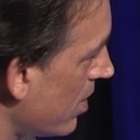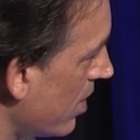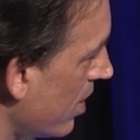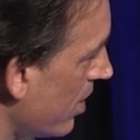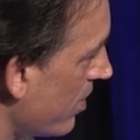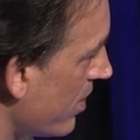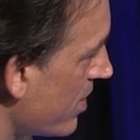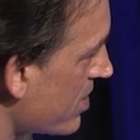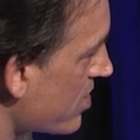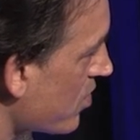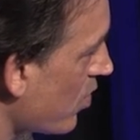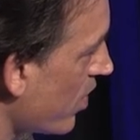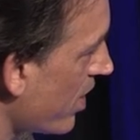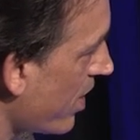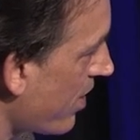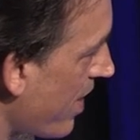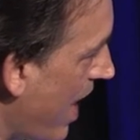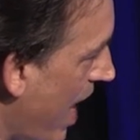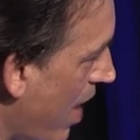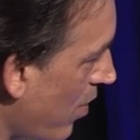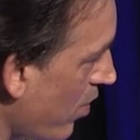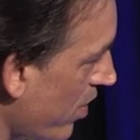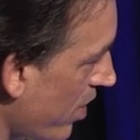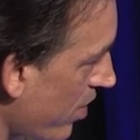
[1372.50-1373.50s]
Uh, this one and
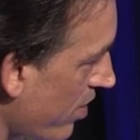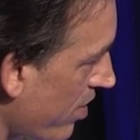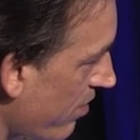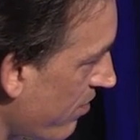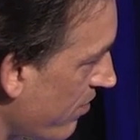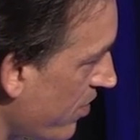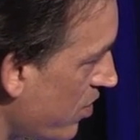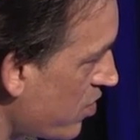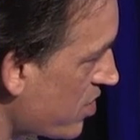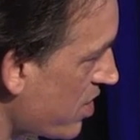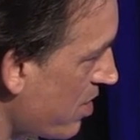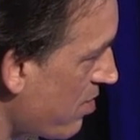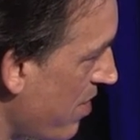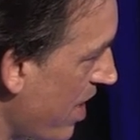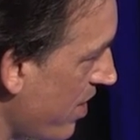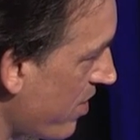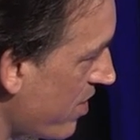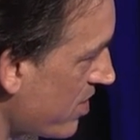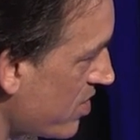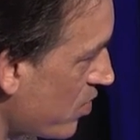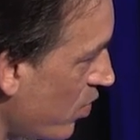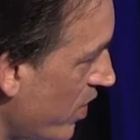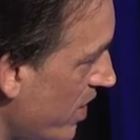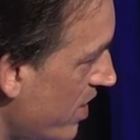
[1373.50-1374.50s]
that one are the fusion
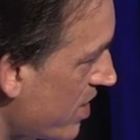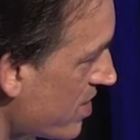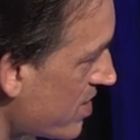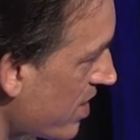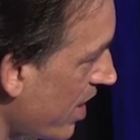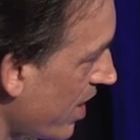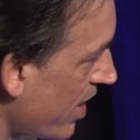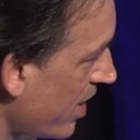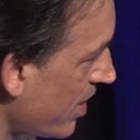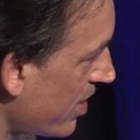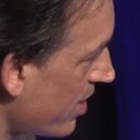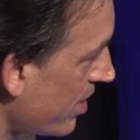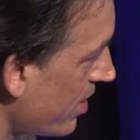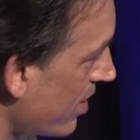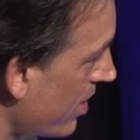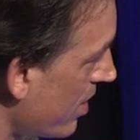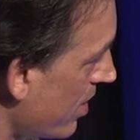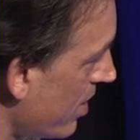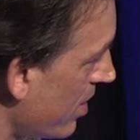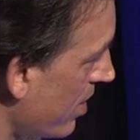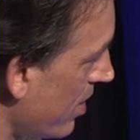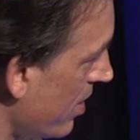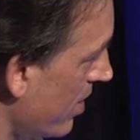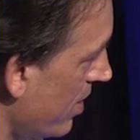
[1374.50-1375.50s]
methods we designed, and
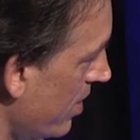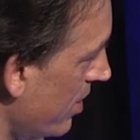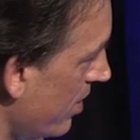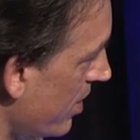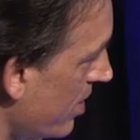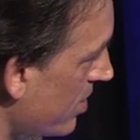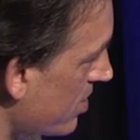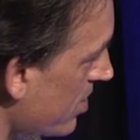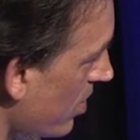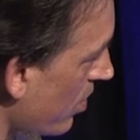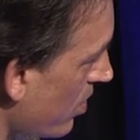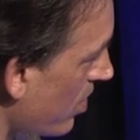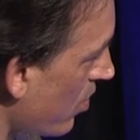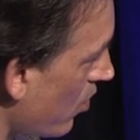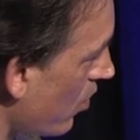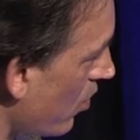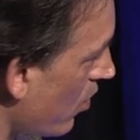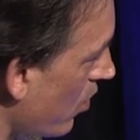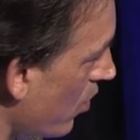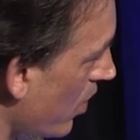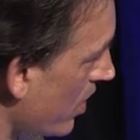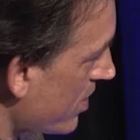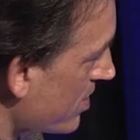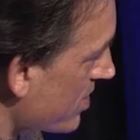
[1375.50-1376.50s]
these are the
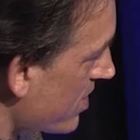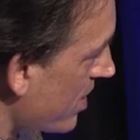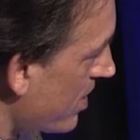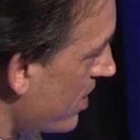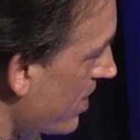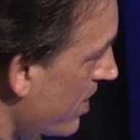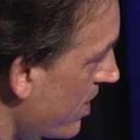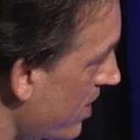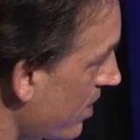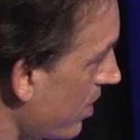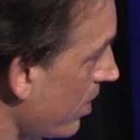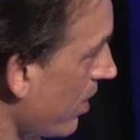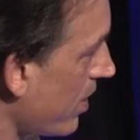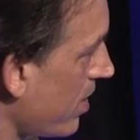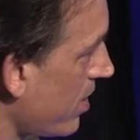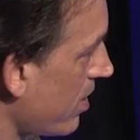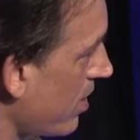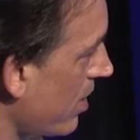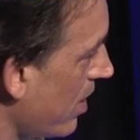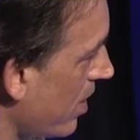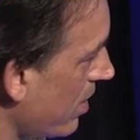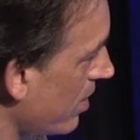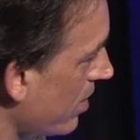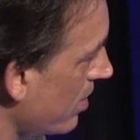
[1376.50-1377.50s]
ones that Neil
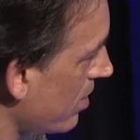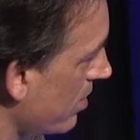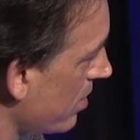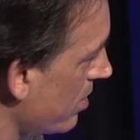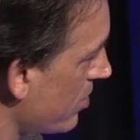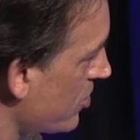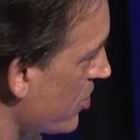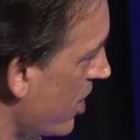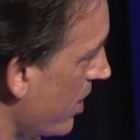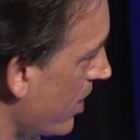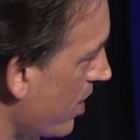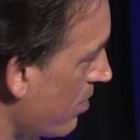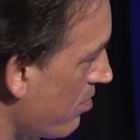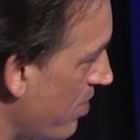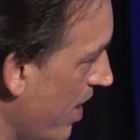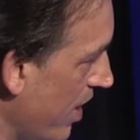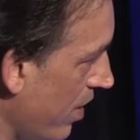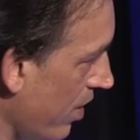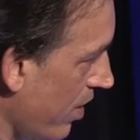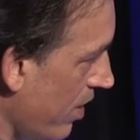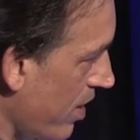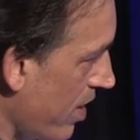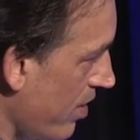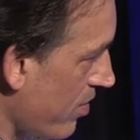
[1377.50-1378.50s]
and, and Jacob
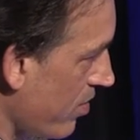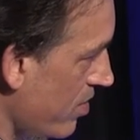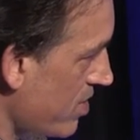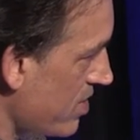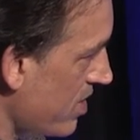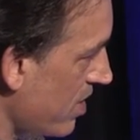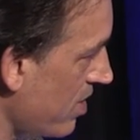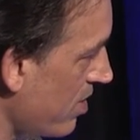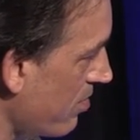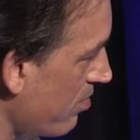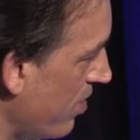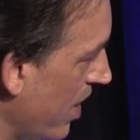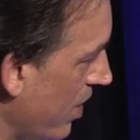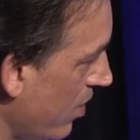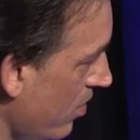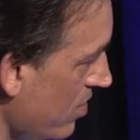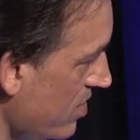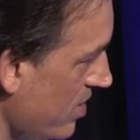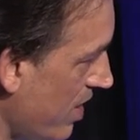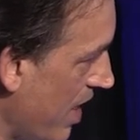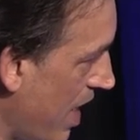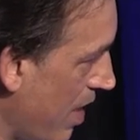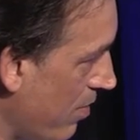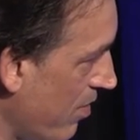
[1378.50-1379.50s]
Bale and others in
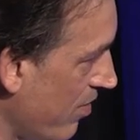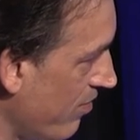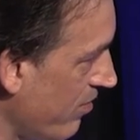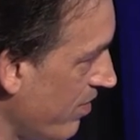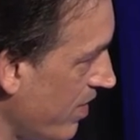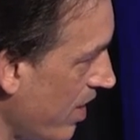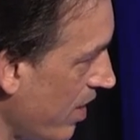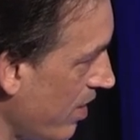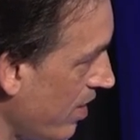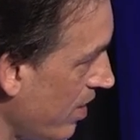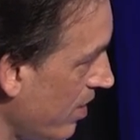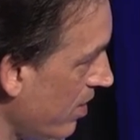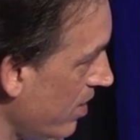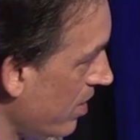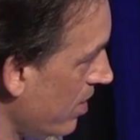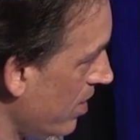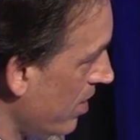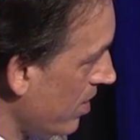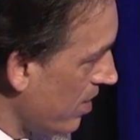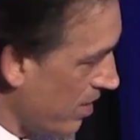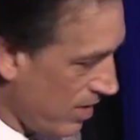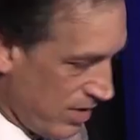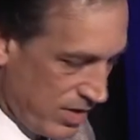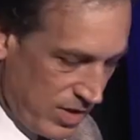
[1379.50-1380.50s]
Baker's lab have done and
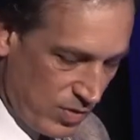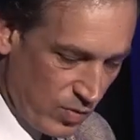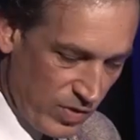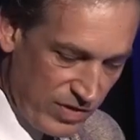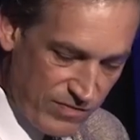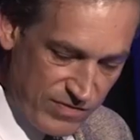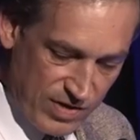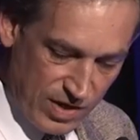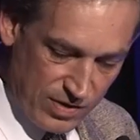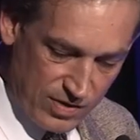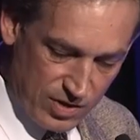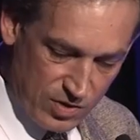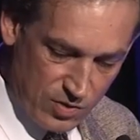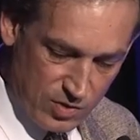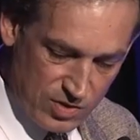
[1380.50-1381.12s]
that we've done the